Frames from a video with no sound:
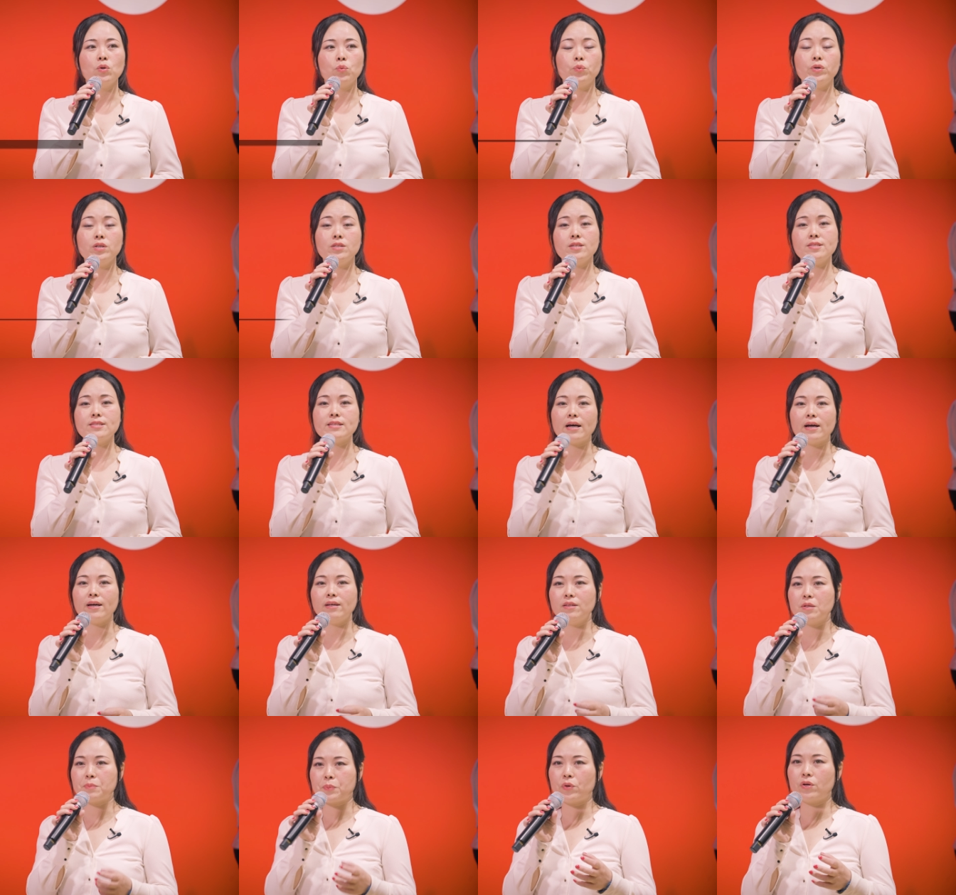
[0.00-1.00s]
We
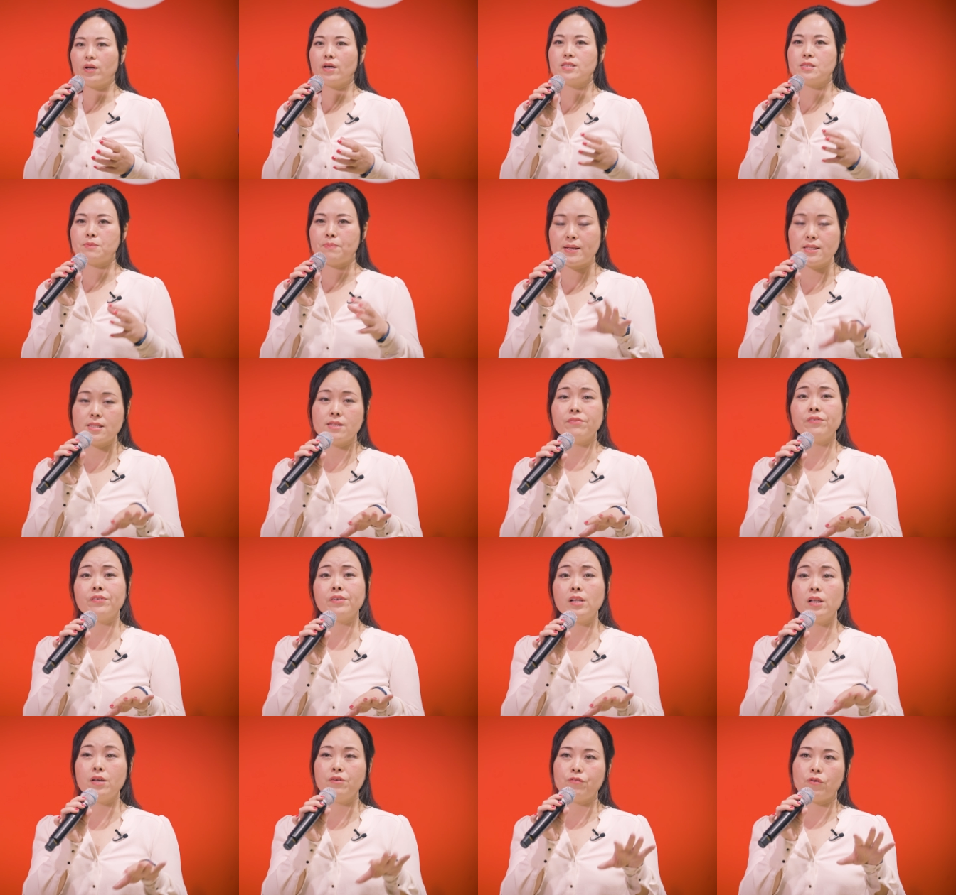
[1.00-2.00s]
designed the product
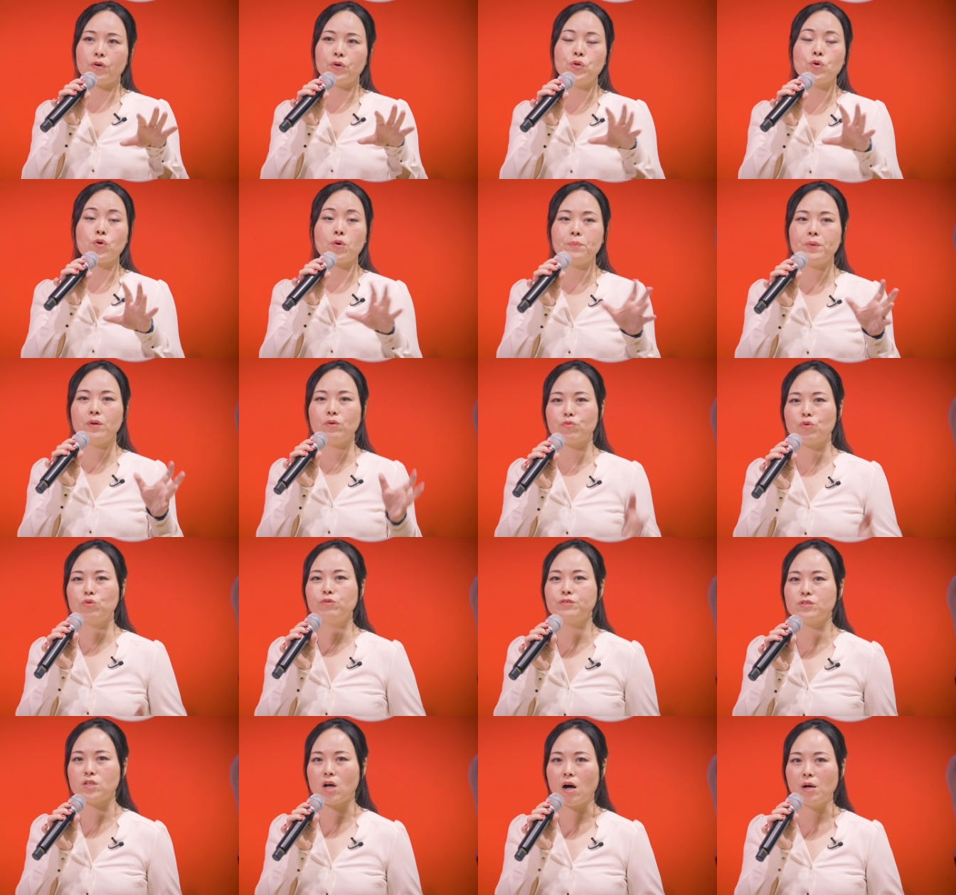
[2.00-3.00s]
specifically for European
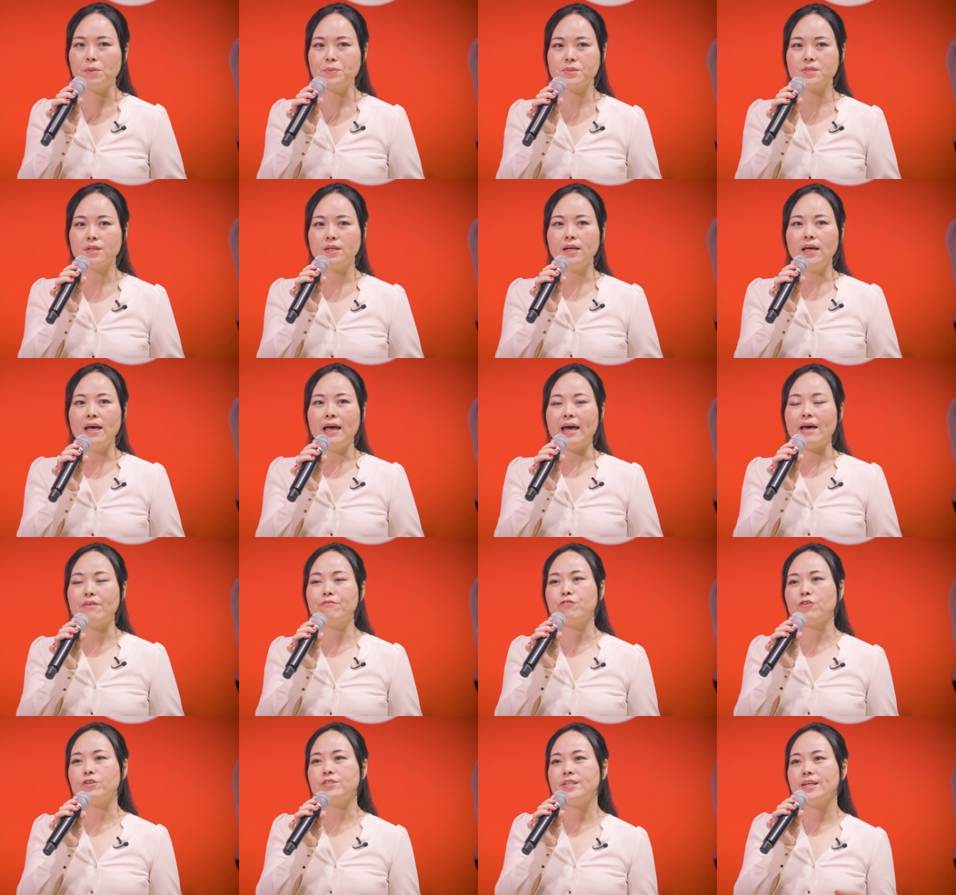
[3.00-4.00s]
rooftops,
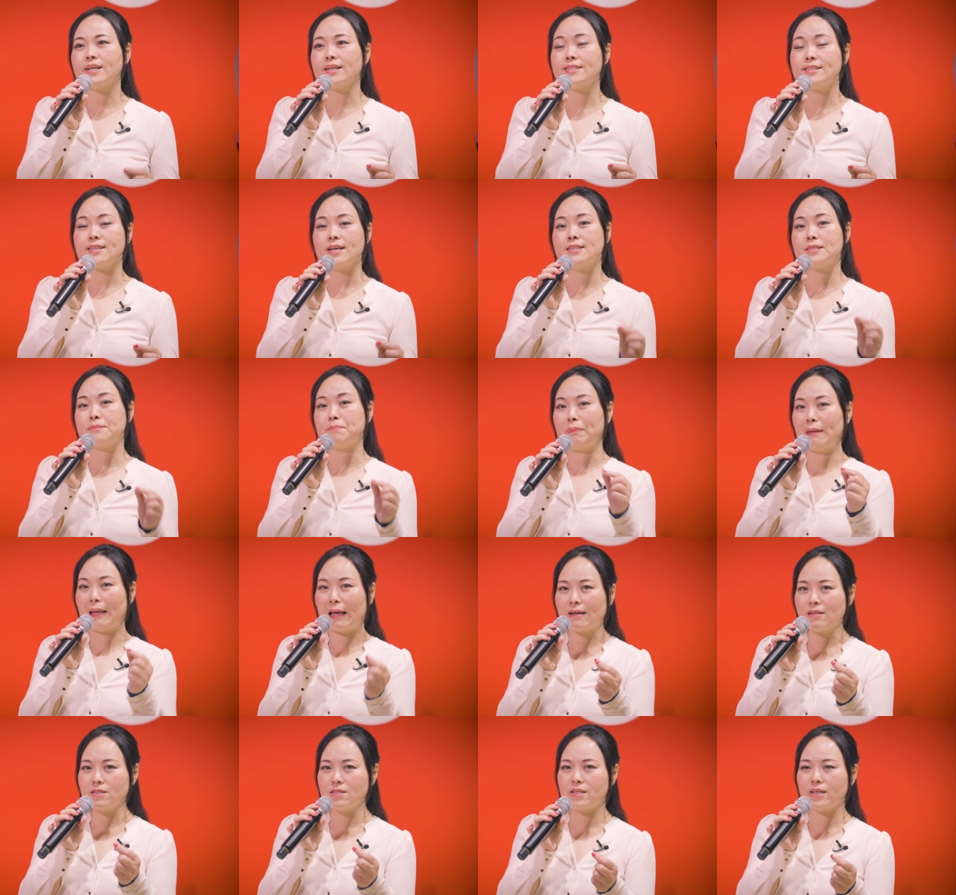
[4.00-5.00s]
and Vertex S
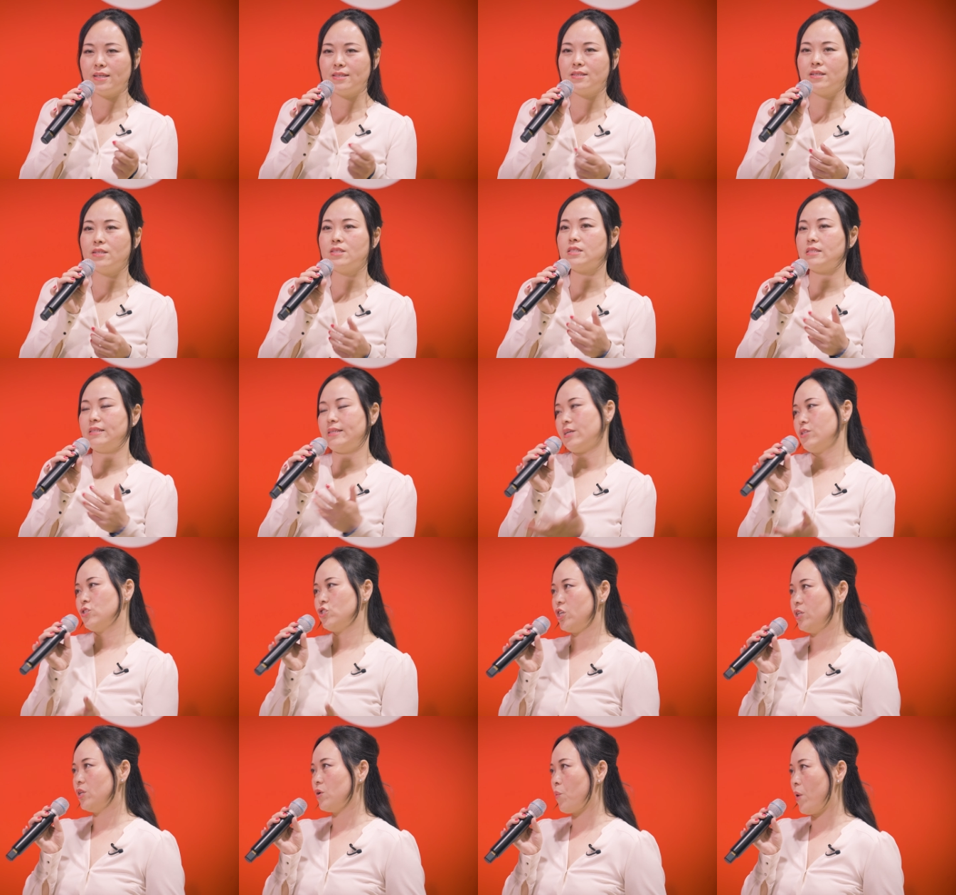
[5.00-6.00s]
Plus is its next
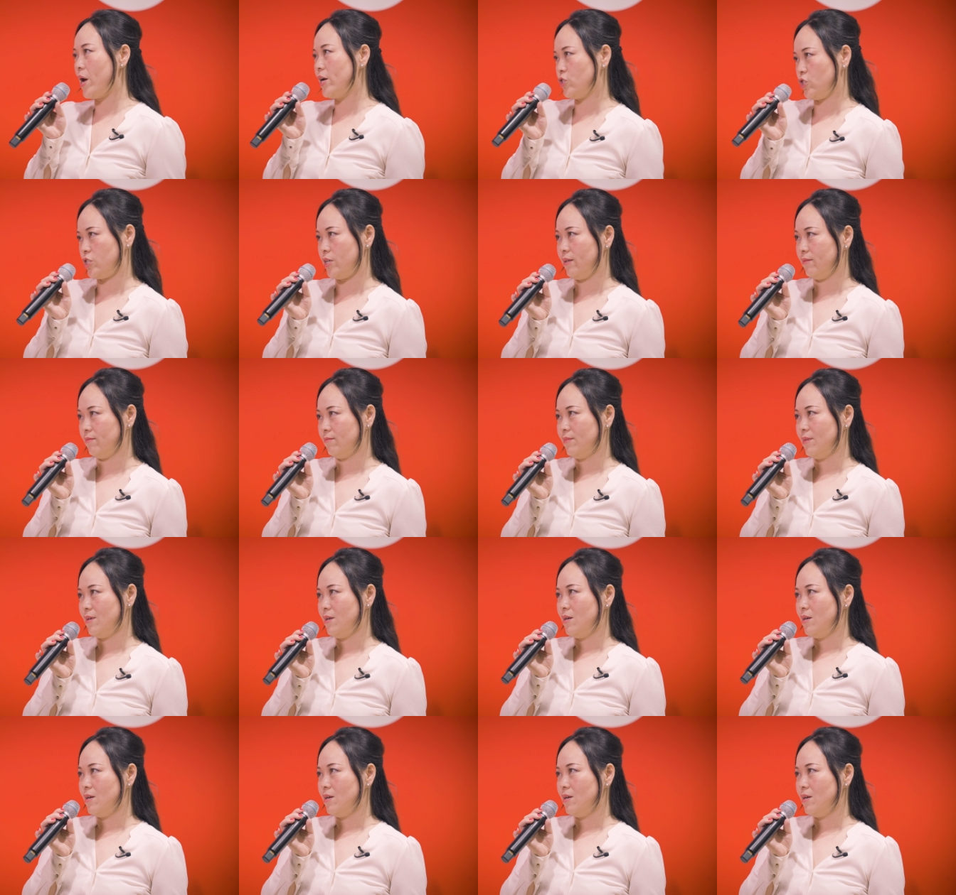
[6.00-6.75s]
generation.